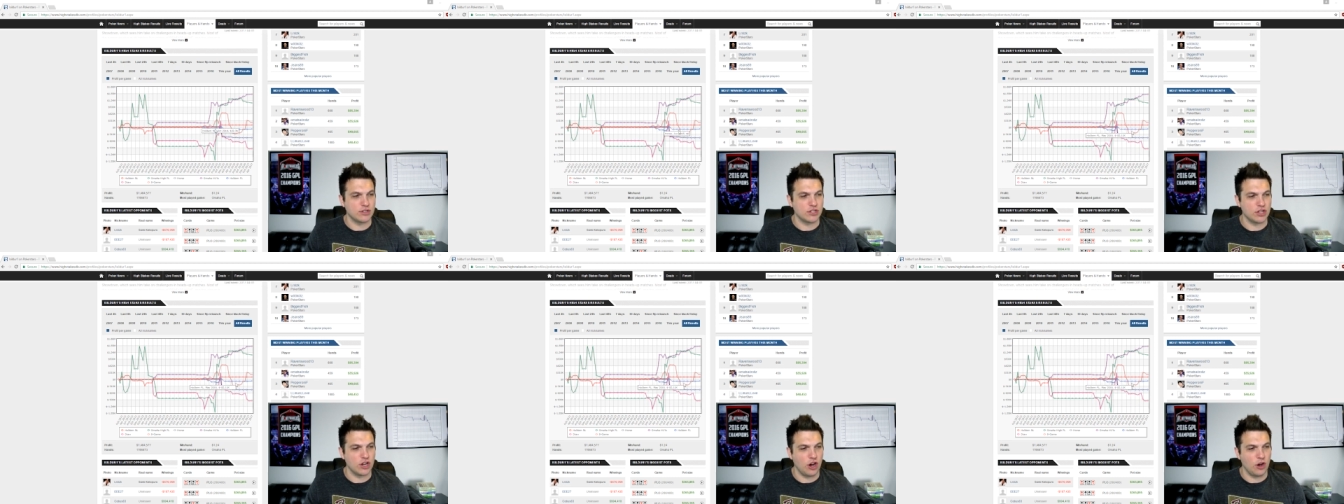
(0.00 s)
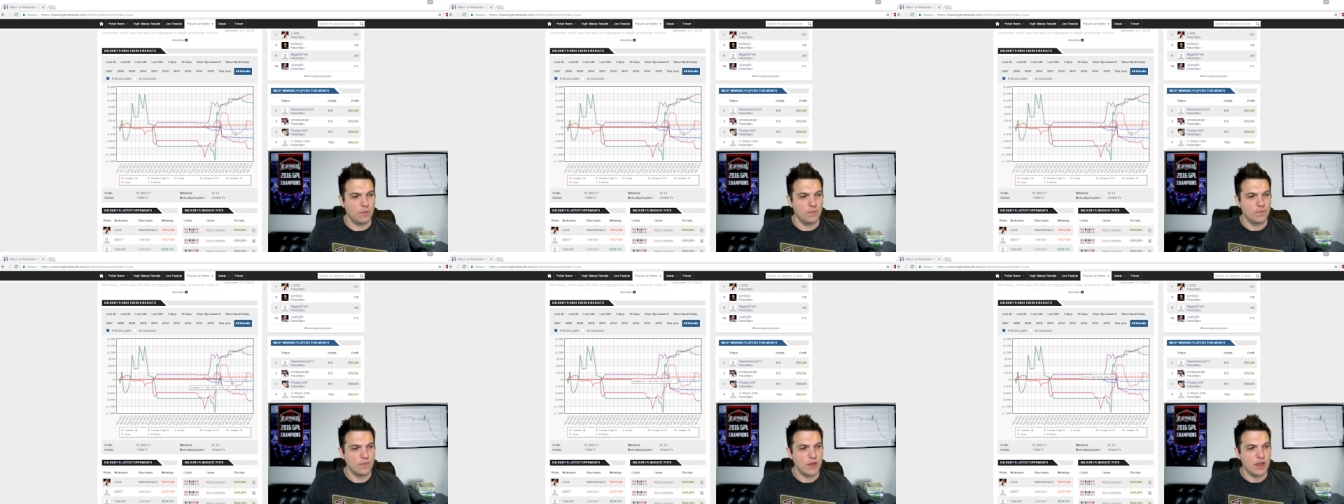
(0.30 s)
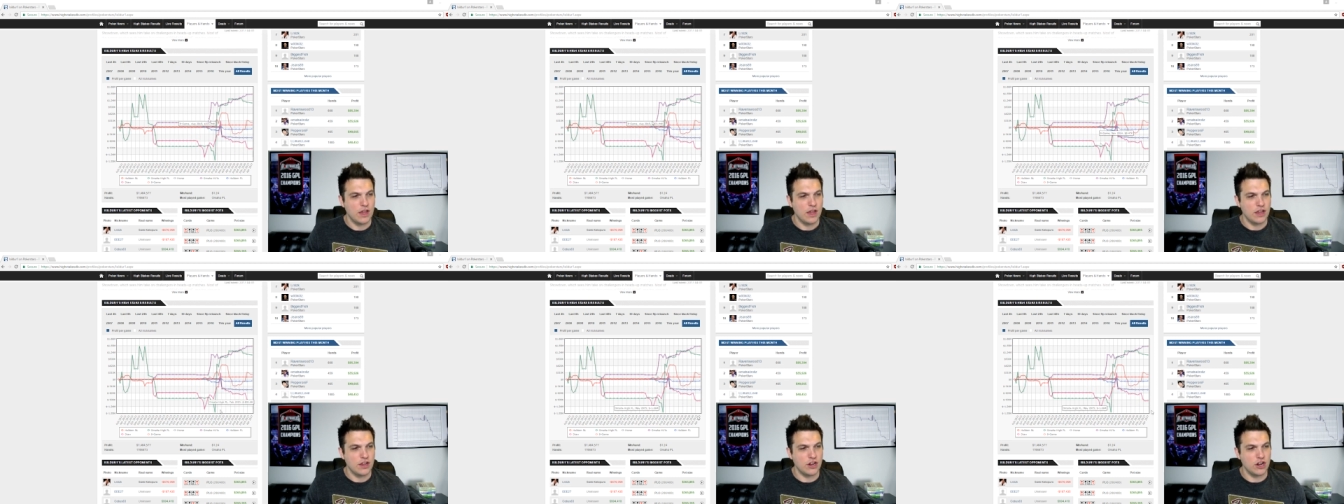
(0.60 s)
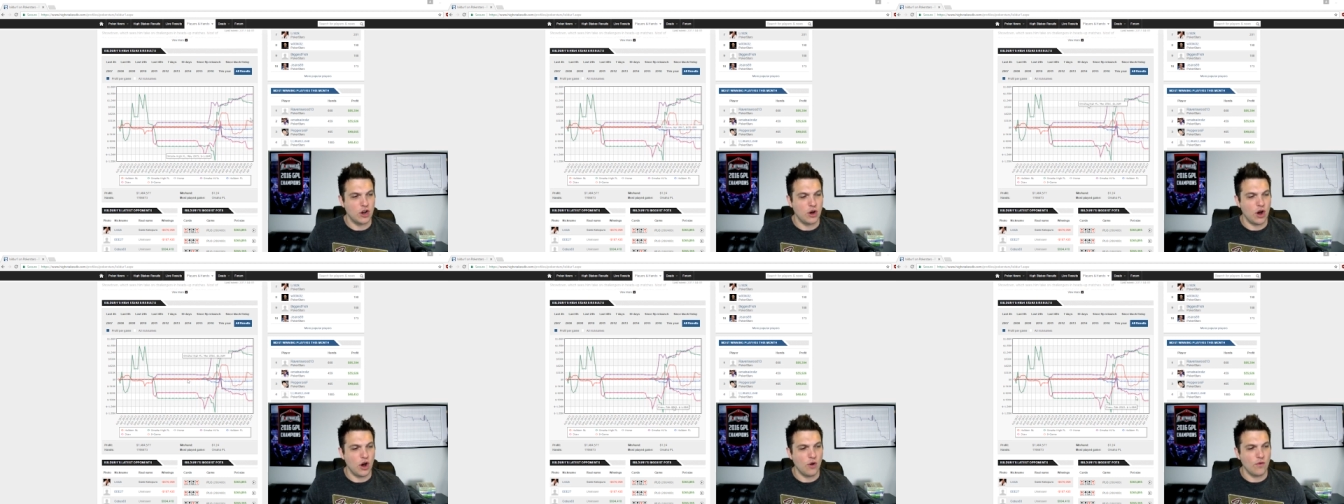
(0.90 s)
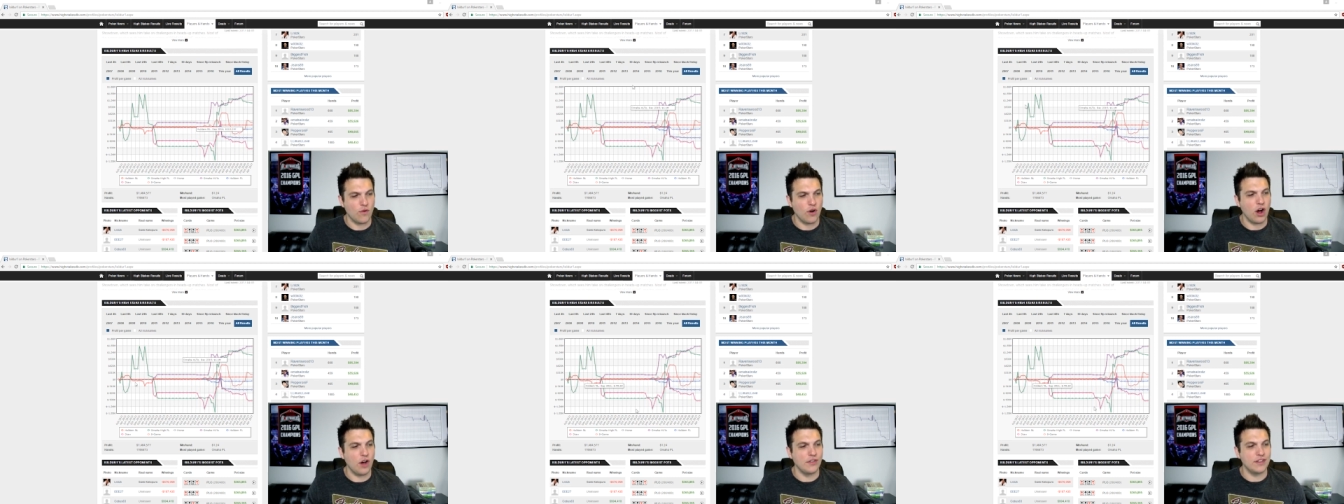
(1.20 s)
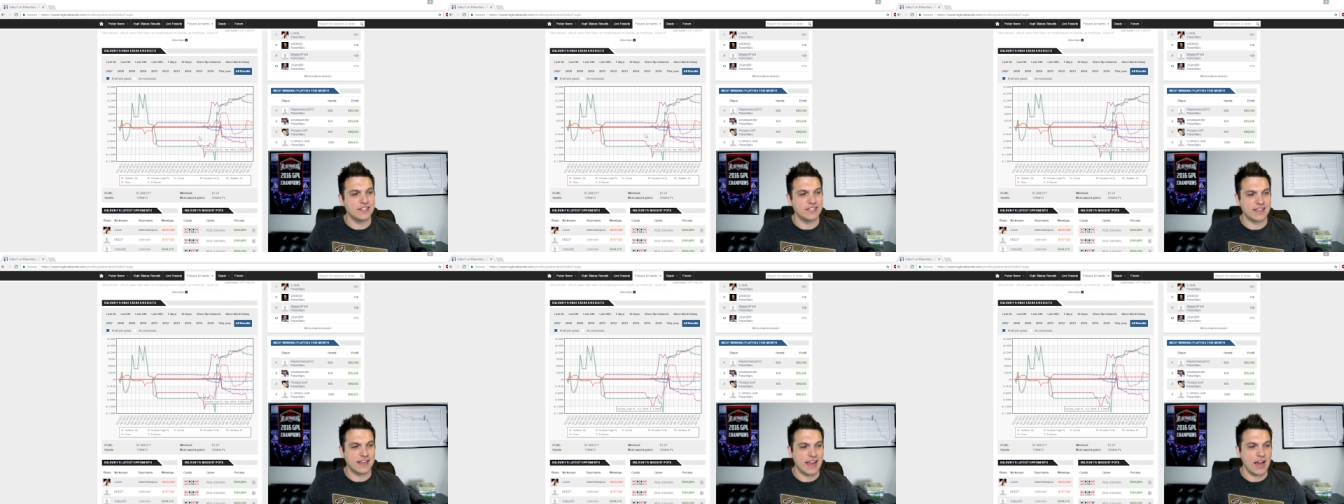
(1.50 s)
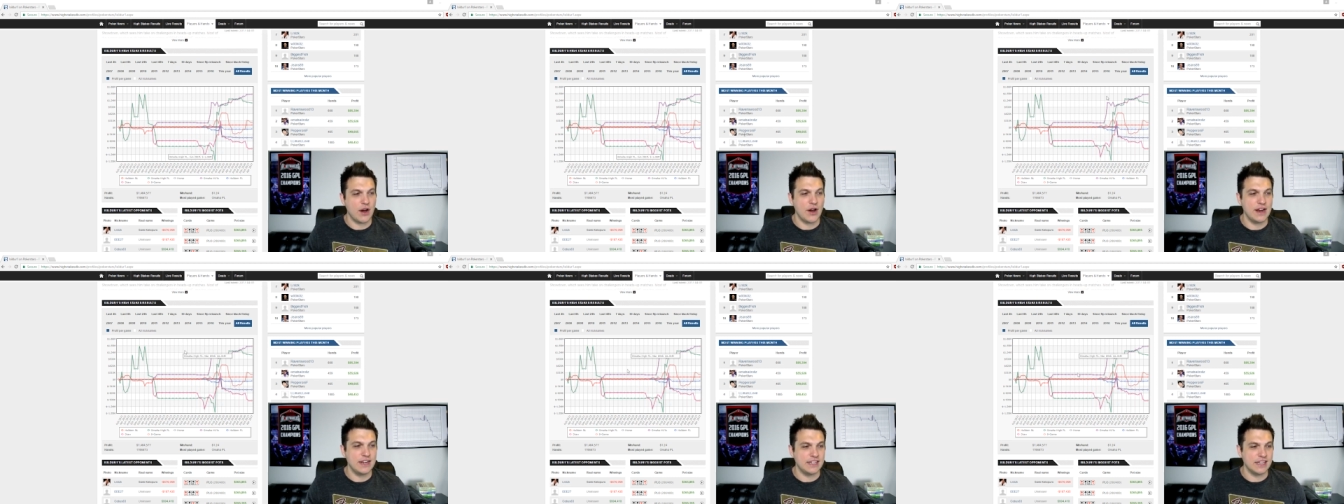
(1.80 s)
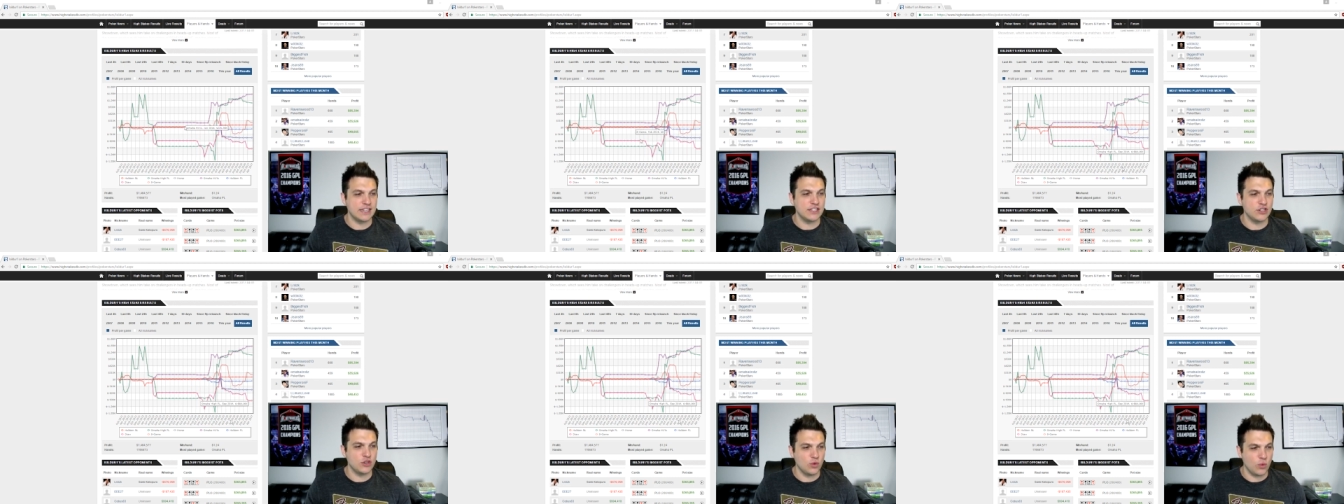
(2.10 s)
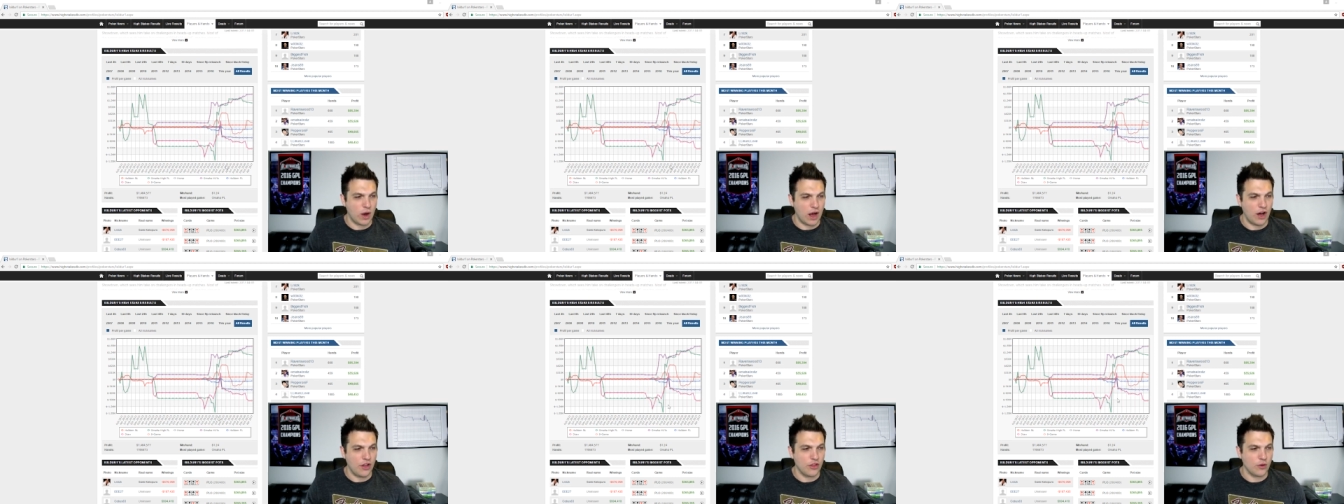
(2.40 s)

So, you know, overall on this account, he did do well.